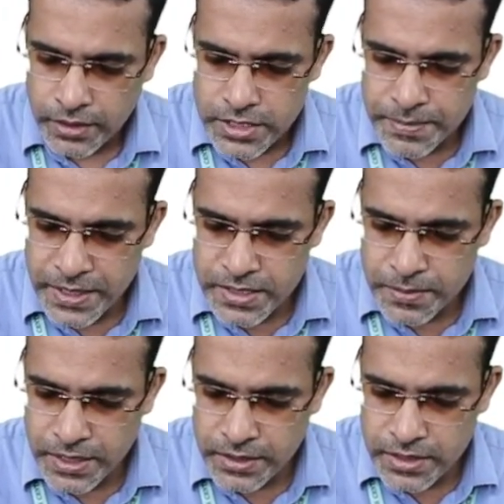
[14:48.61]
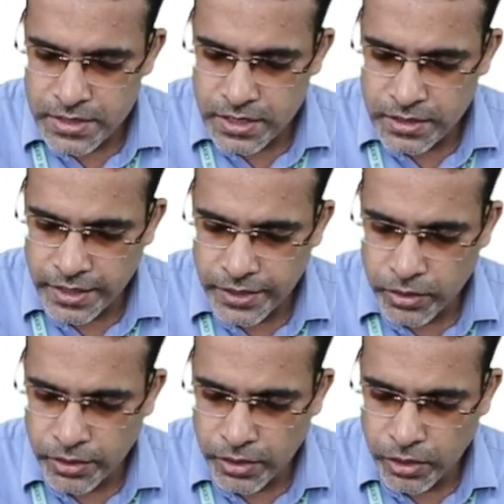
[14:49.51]
specimen these uh,
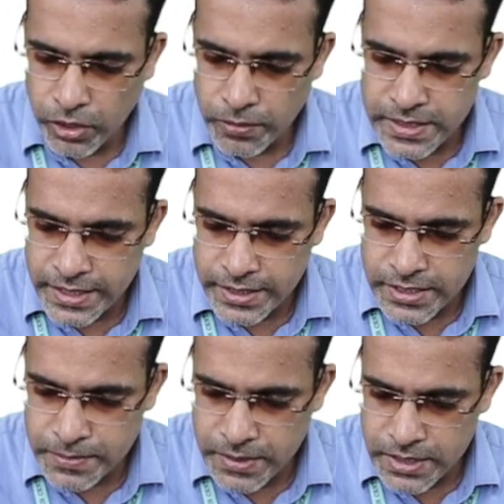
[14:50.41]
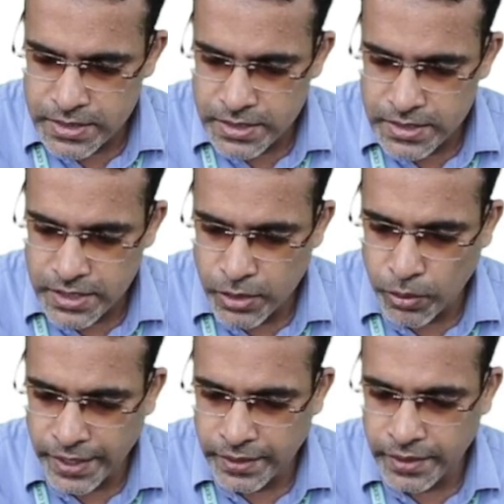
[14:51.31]
thyroid lobes and isthmus, these are
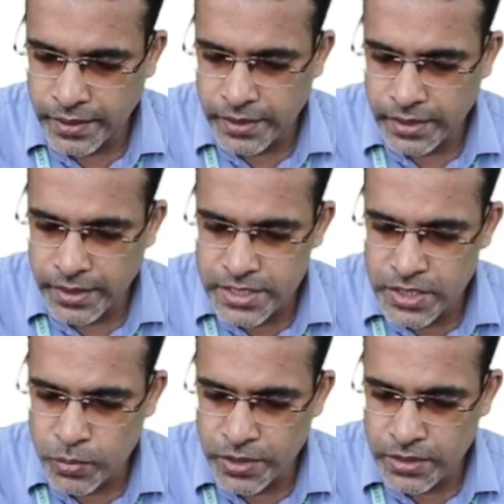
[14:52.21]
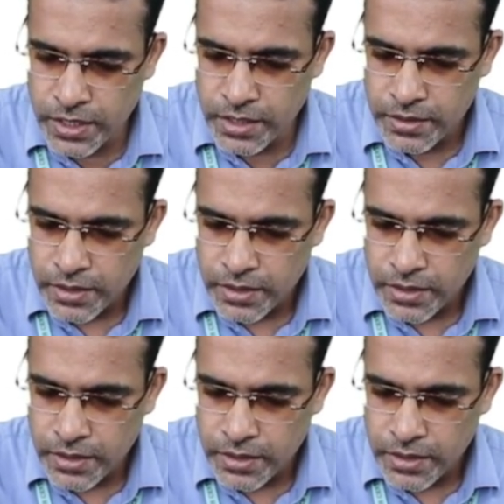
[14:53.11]
located in relation with the